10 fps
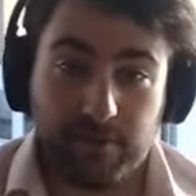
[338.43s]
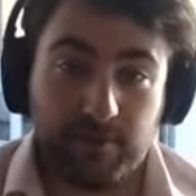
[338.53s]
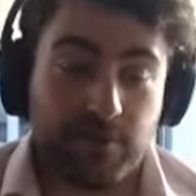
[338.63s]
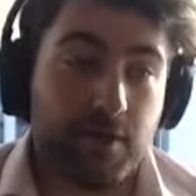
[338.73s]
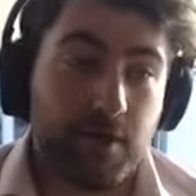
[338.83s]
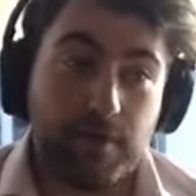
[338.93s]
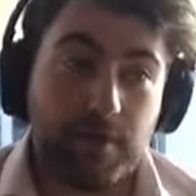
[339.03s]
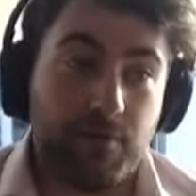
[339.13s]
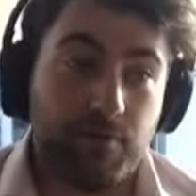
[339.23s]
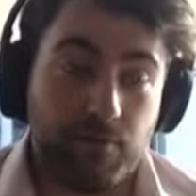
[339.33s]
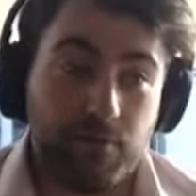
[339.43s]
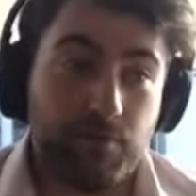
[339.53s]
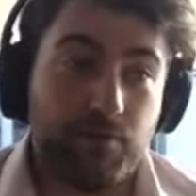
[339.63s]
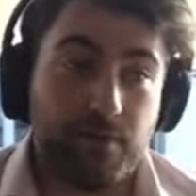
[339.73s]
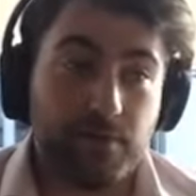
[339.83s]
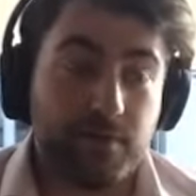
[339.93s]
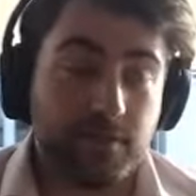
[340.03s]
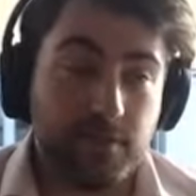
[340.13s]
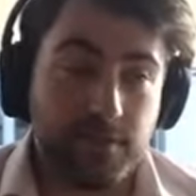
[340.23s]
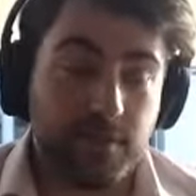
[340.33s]
like marketing, you have yeah. recruitment operations
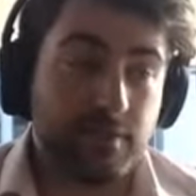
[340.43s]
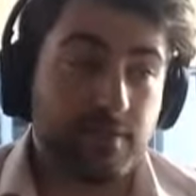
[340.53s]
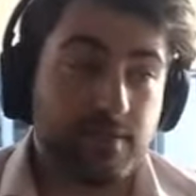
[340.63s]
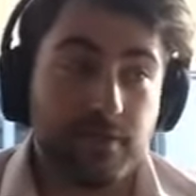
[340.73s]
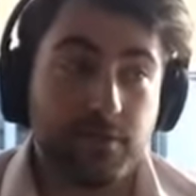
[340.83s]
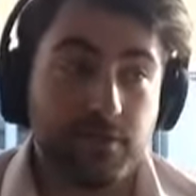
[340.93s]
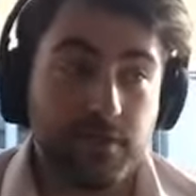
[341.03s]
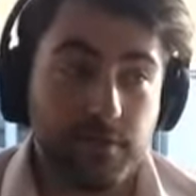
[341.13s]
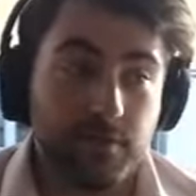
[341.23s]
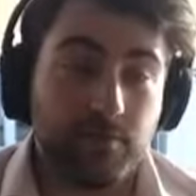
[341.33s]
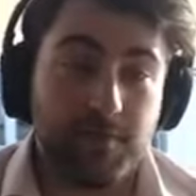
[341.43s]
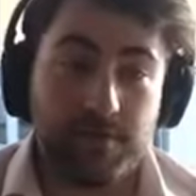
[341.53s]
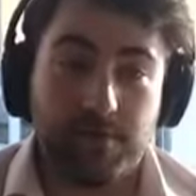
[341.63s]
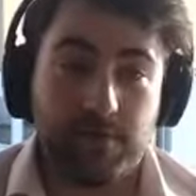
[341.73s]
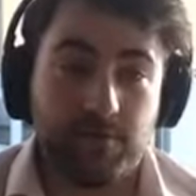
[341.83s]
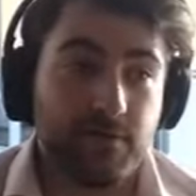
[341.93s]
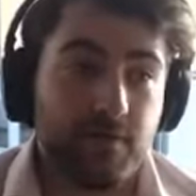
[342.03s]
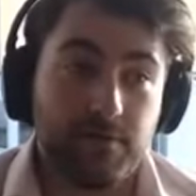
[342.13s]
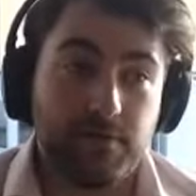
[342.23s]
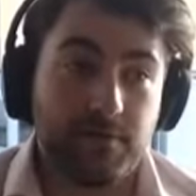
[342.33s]
and executive search and internal mobility and
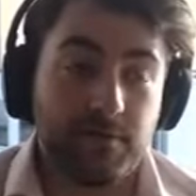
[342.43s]
referrals.